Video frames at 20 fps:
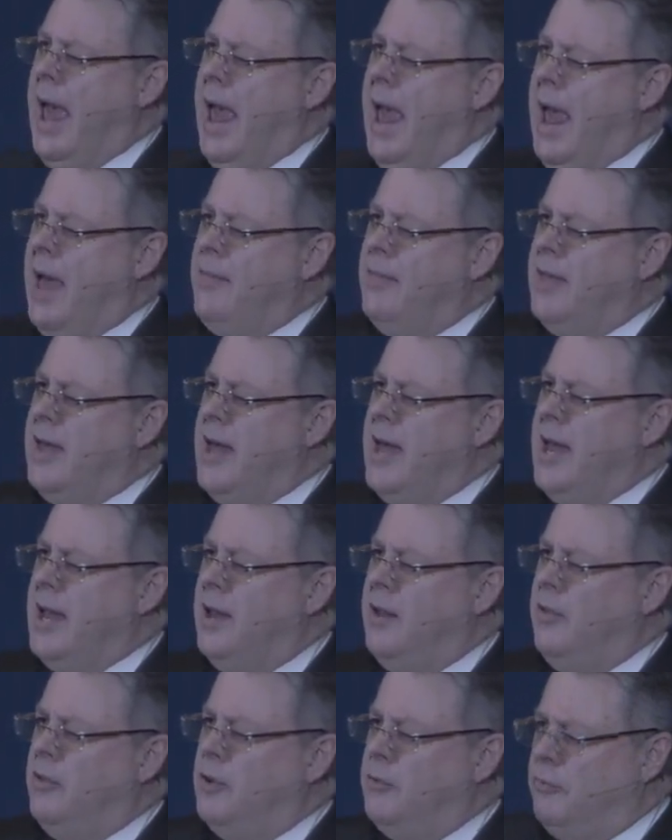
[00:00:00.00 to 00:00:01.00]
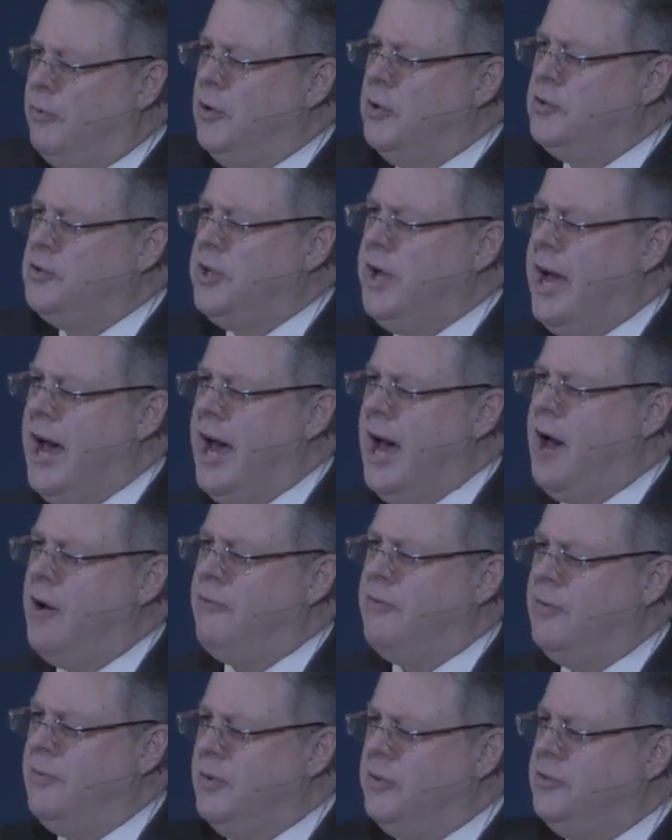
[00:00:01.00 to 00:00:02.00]
and then the first
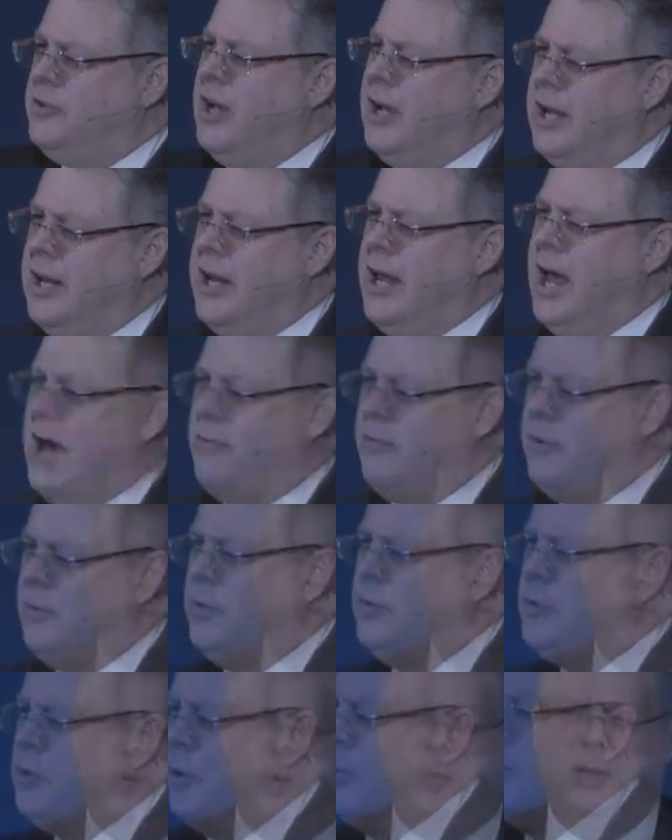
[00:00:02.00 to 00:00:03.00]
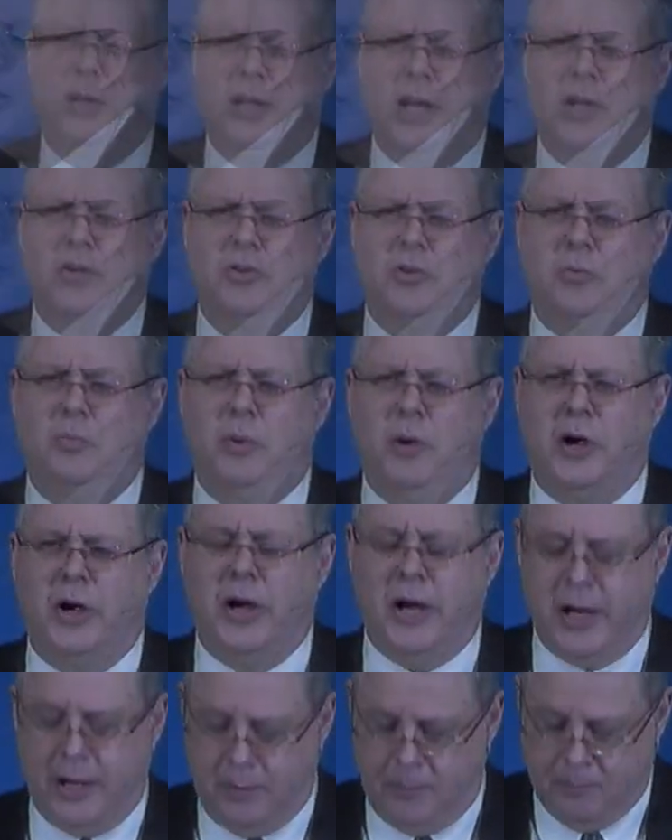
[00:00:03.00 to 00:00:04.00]
half of the second half of the tribulation
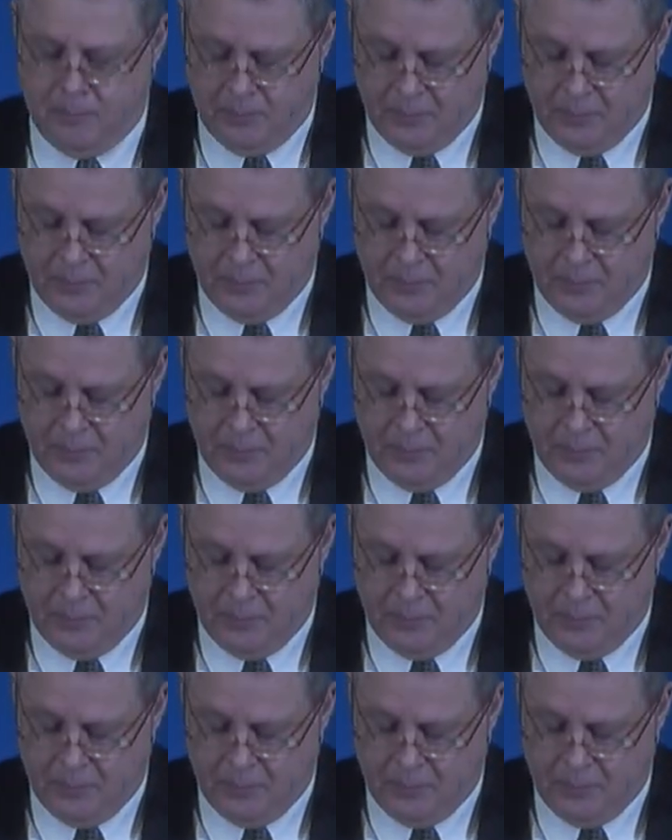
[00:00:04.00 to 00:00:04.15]
period,